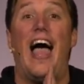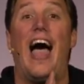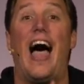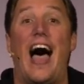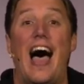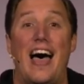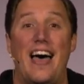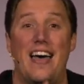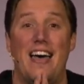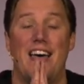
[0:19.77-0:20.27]

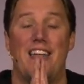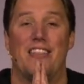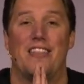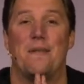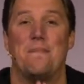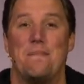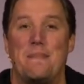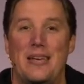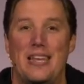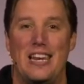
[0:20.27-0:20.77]
at
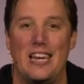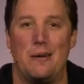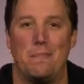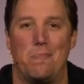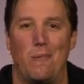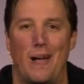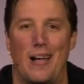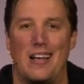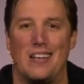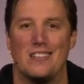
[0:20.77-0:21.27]
the meeting
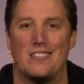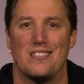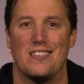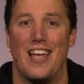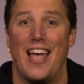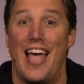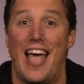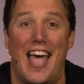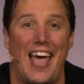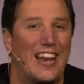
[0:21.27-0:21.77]
place.